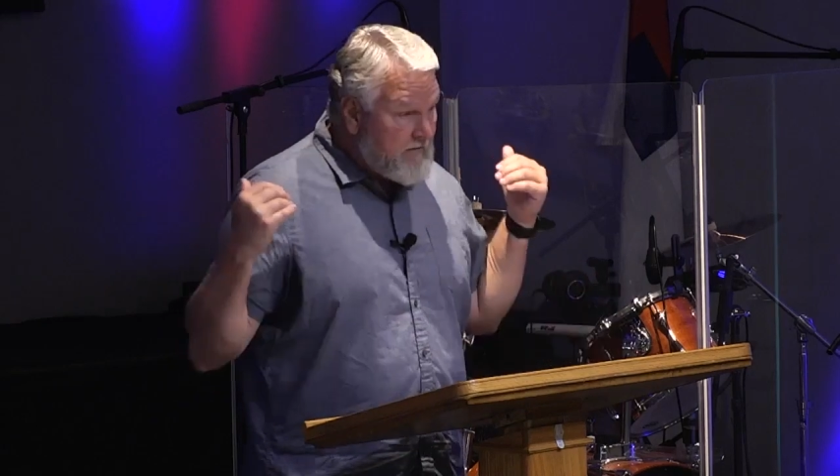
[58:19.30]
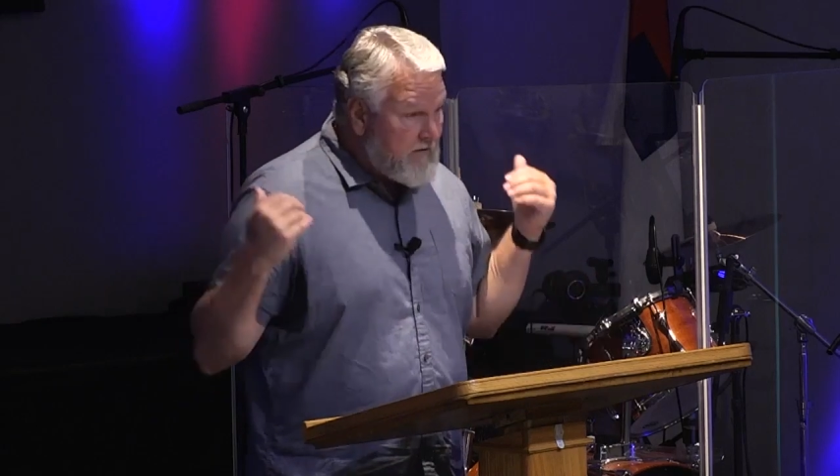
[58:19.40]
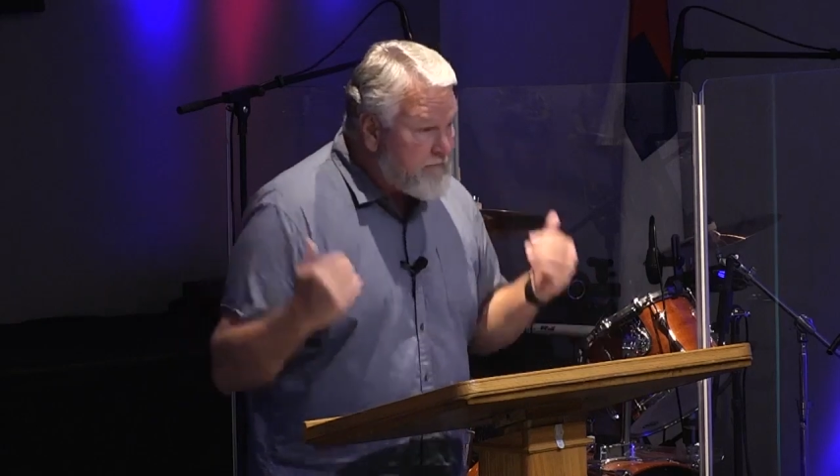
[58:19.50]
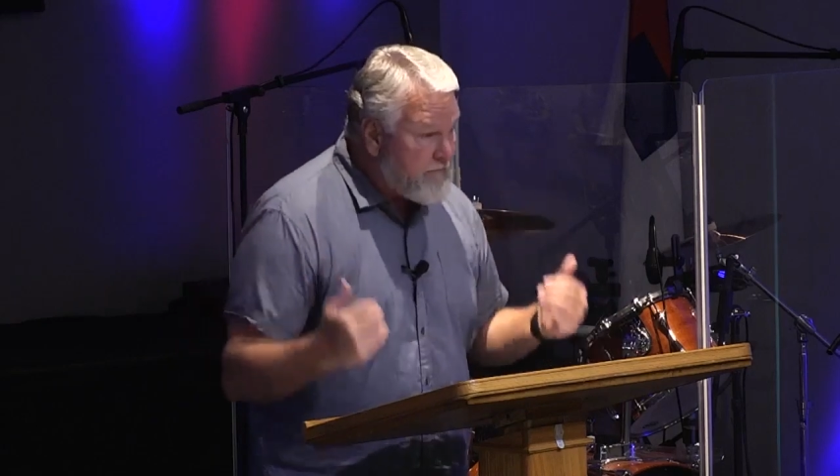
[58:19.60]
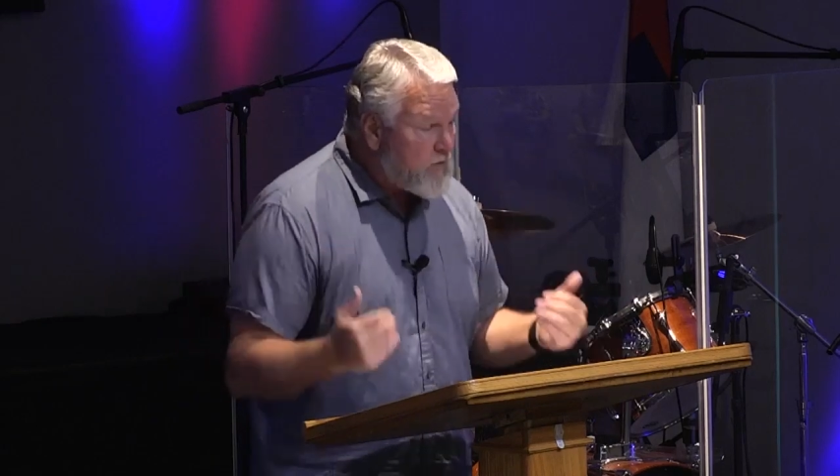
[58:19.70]

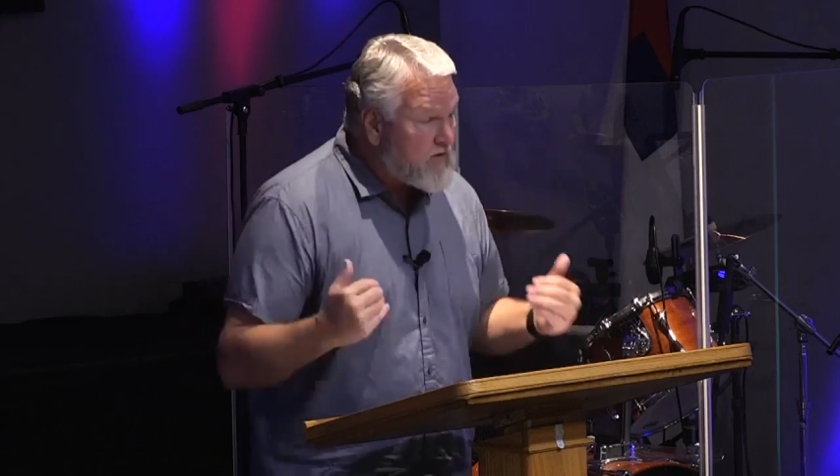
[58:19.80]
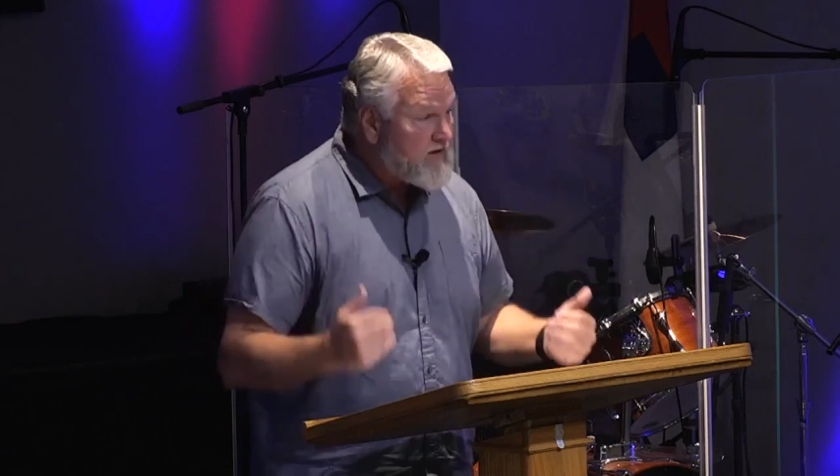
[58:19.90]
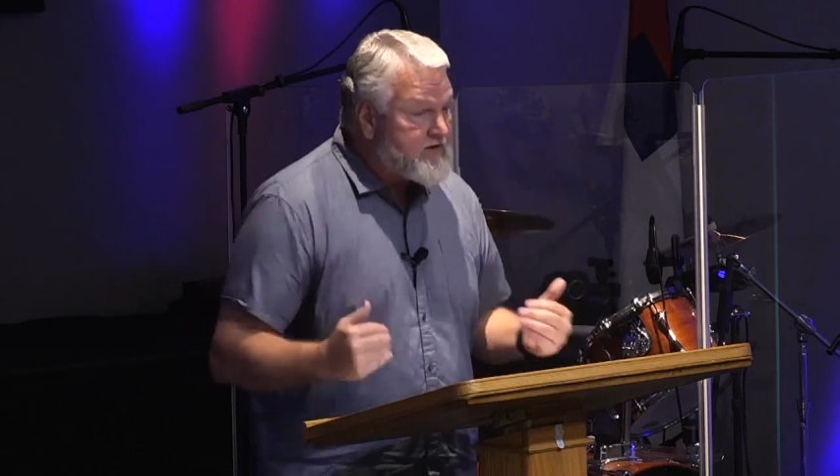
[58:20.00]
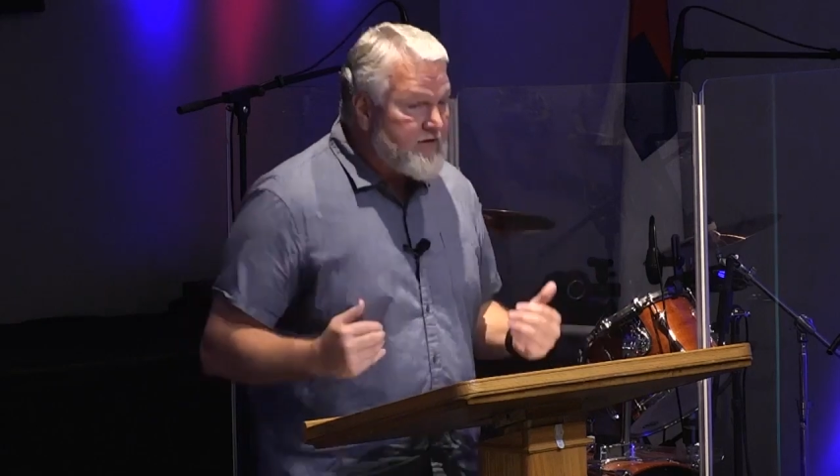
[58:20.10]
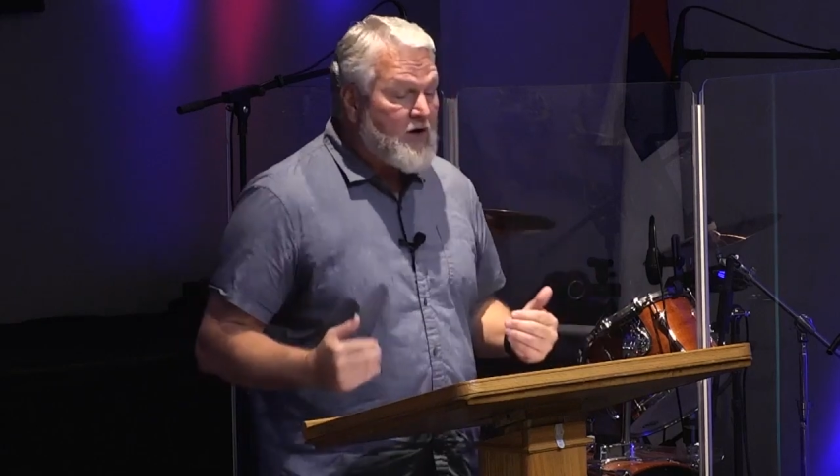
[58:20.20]
of the
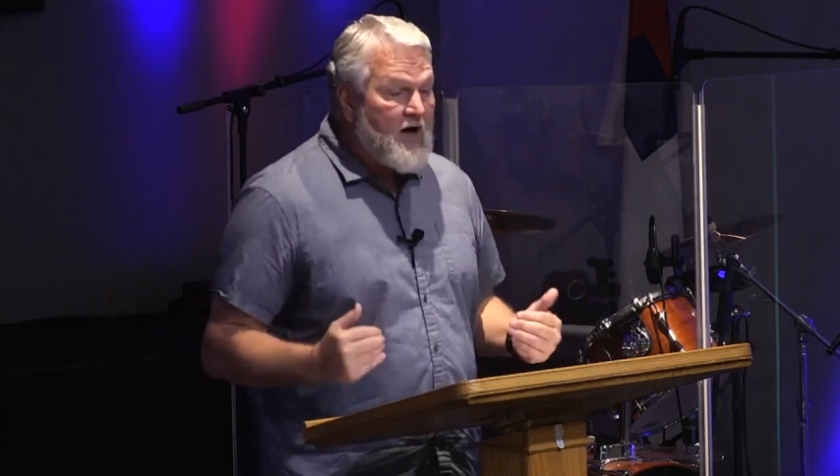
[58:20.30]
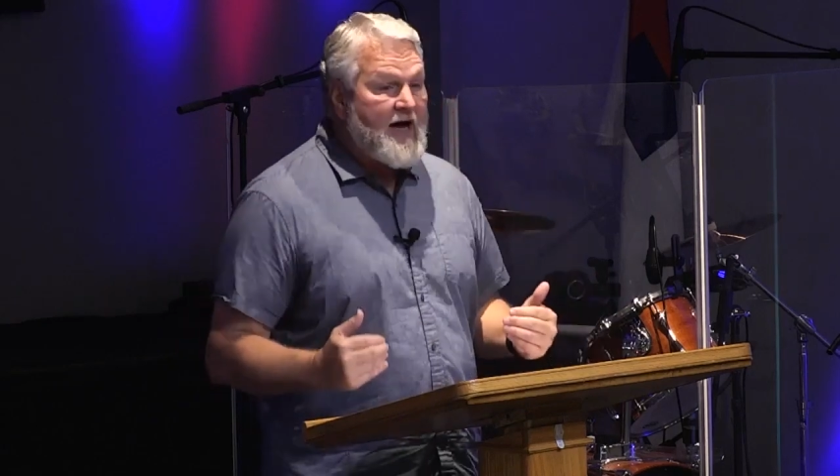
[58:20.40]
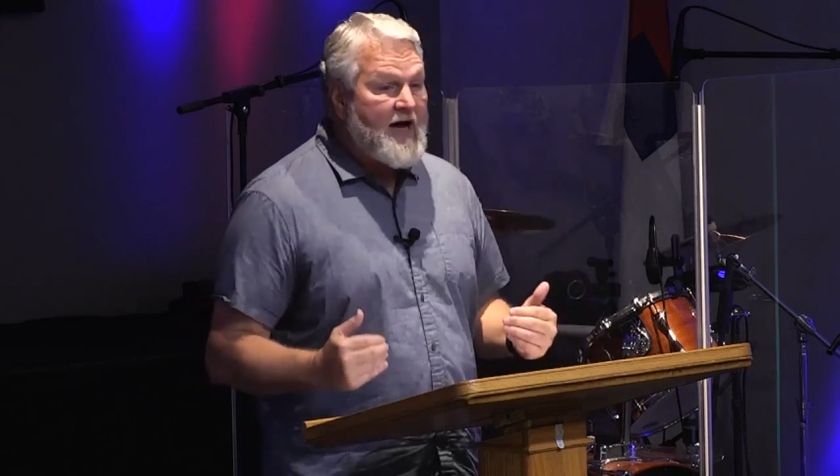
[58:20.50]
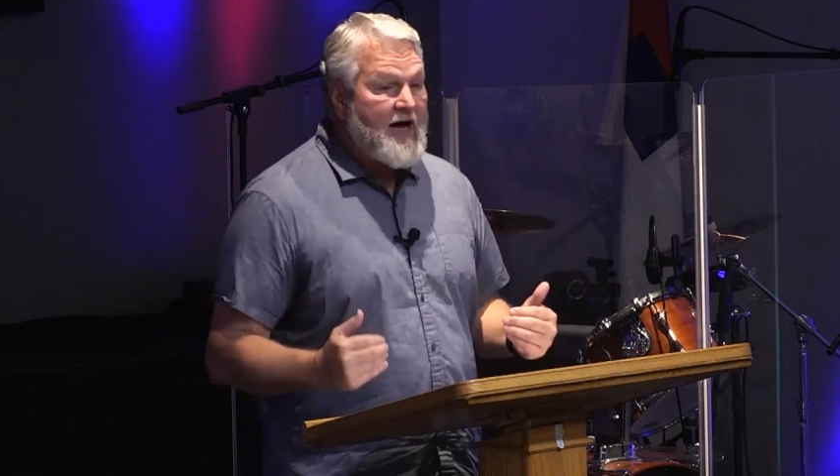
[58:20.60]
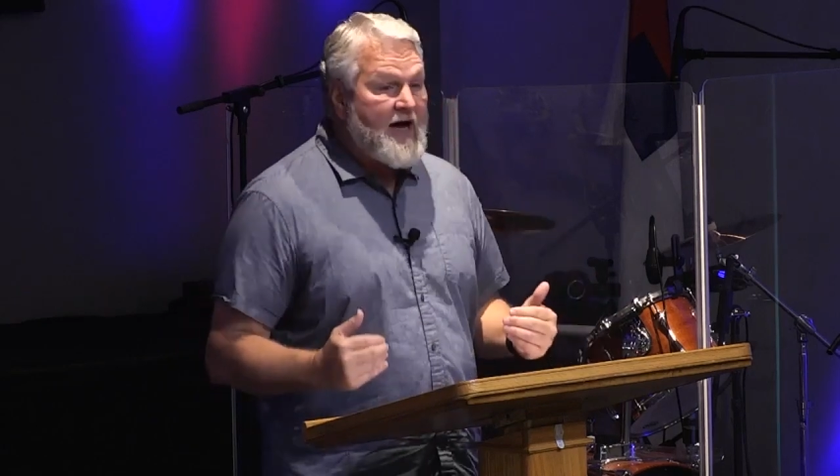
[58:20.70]
fullness of
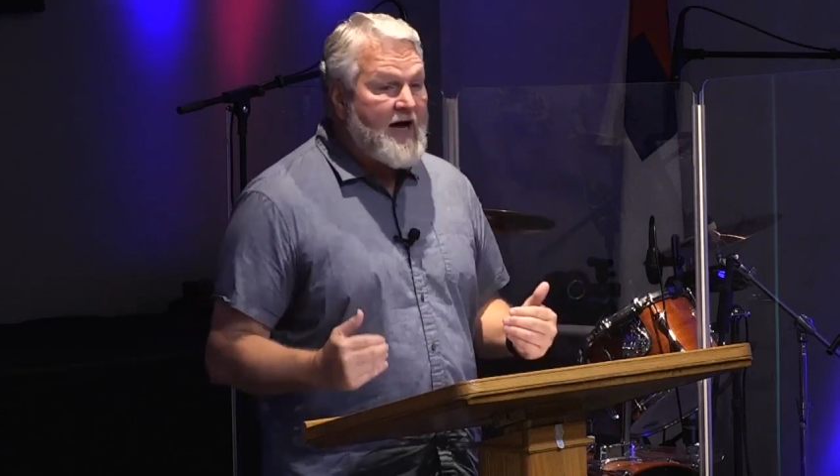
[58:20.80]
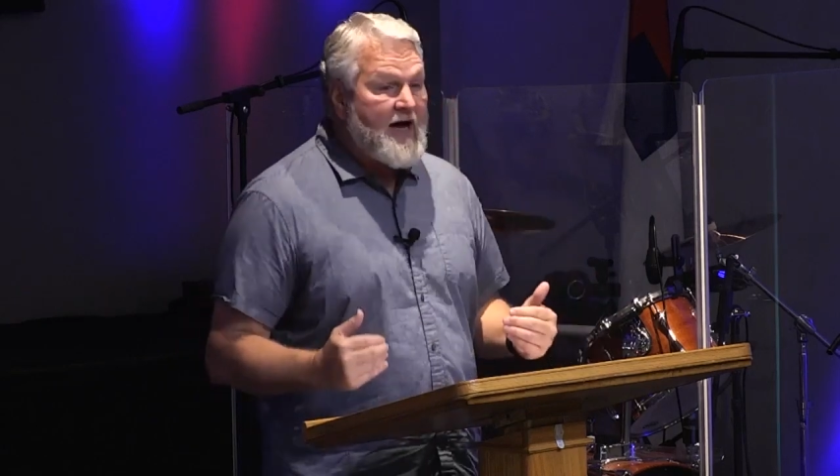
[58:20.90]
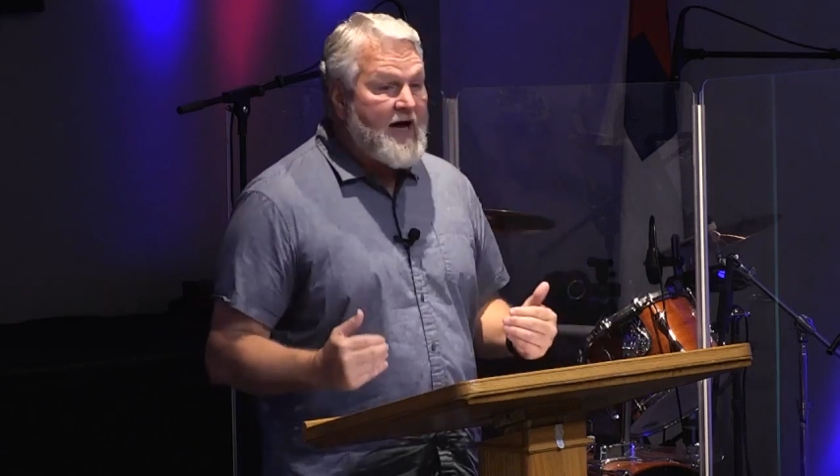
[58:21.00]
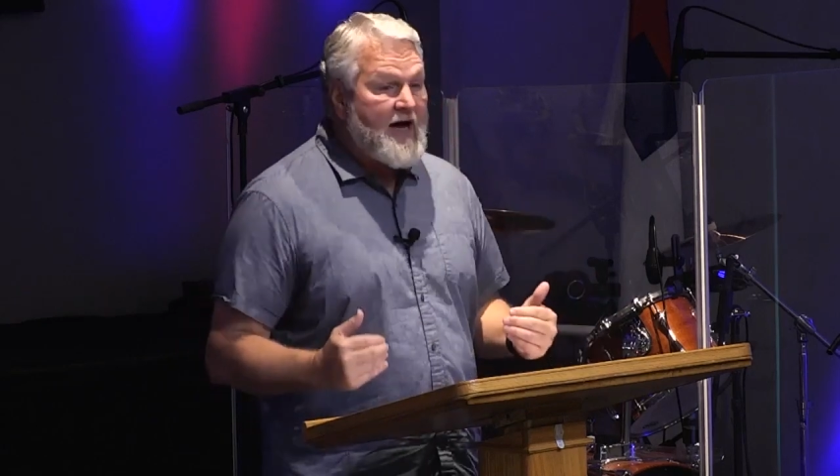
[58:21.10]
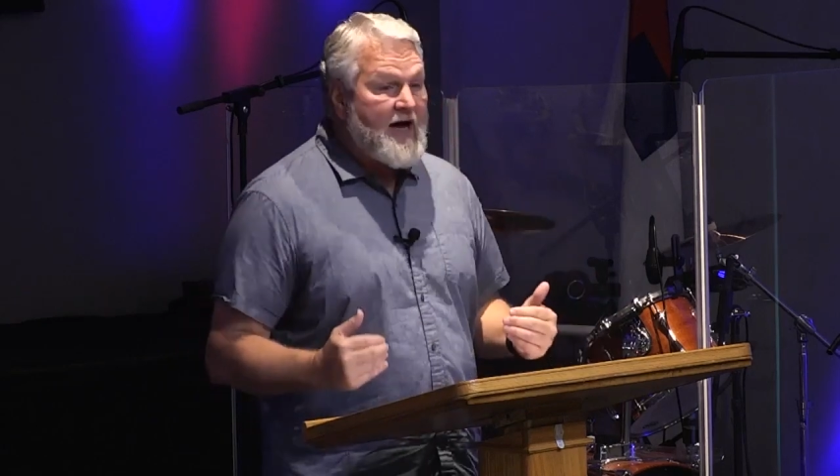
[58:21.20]
Christ,
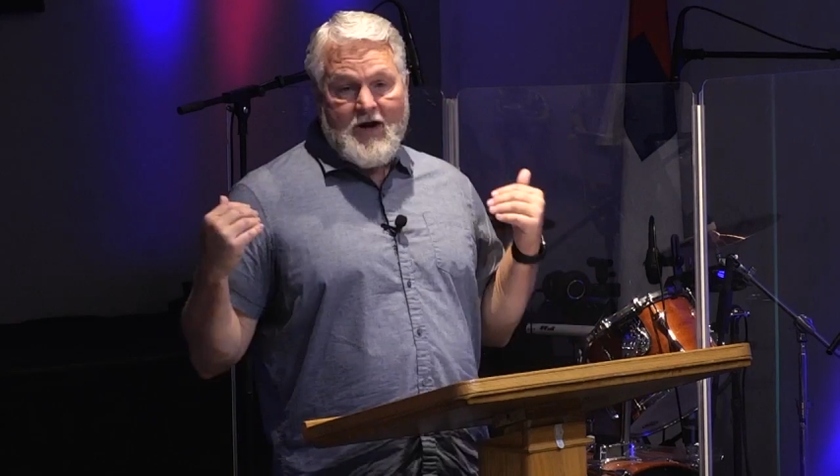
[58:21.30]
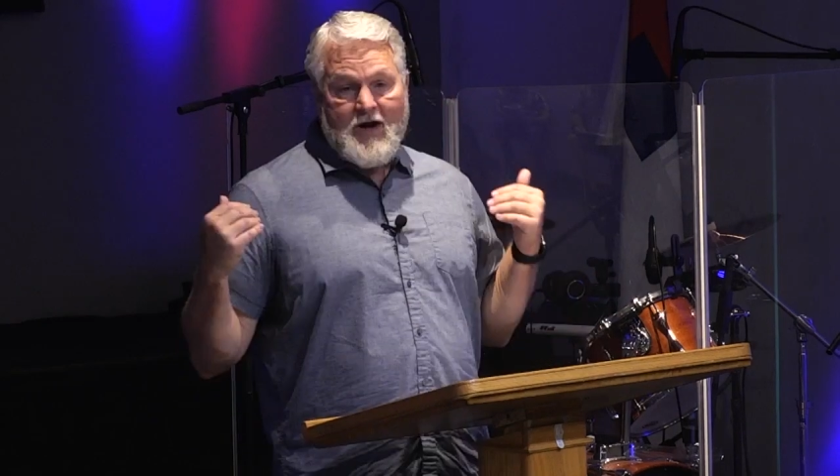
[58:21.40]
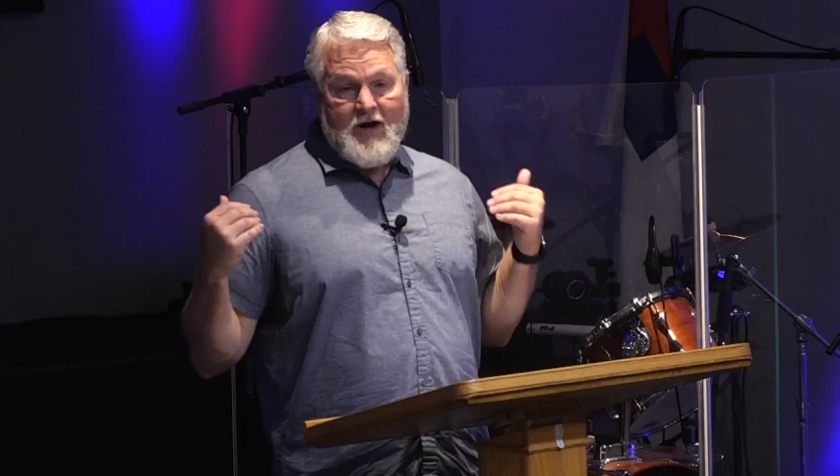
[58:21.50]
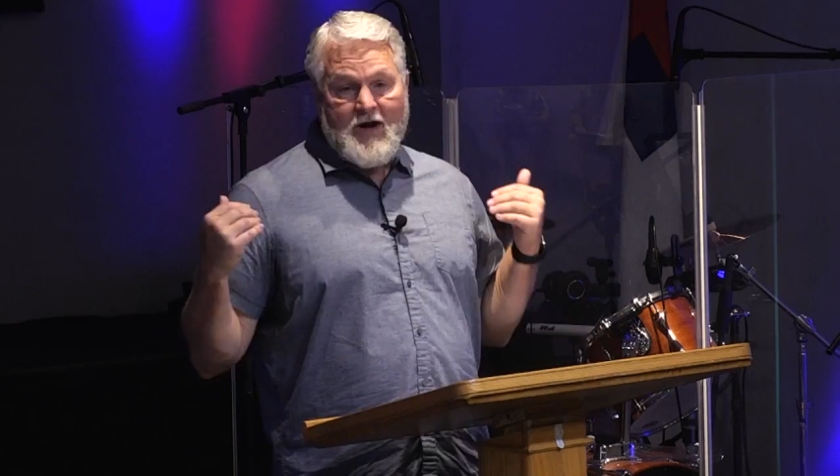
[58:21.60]
until we are